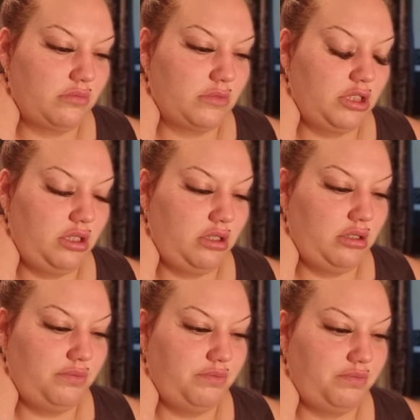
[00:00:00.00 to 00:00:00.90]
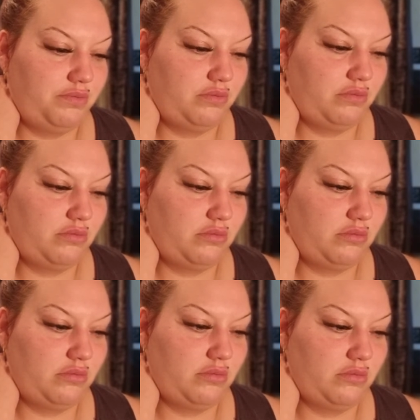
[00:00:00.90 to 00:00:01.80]

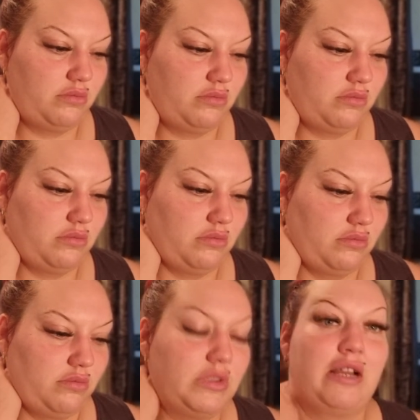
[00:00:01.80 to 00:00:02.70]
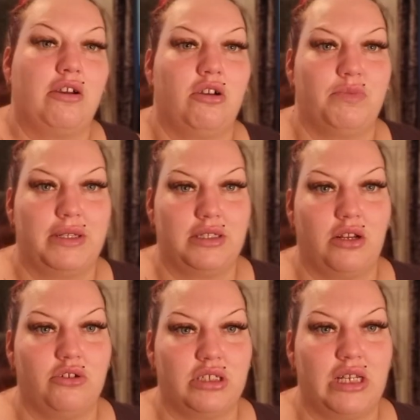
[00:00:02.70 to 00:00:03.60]
That goes back to
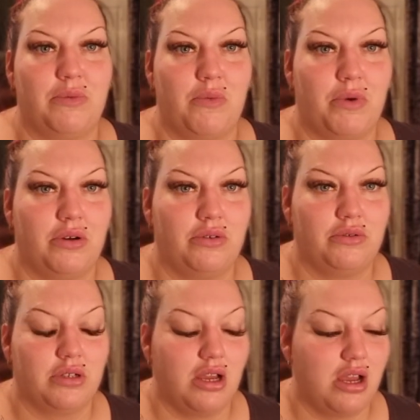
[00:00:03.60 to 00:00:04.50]
like Slimming World.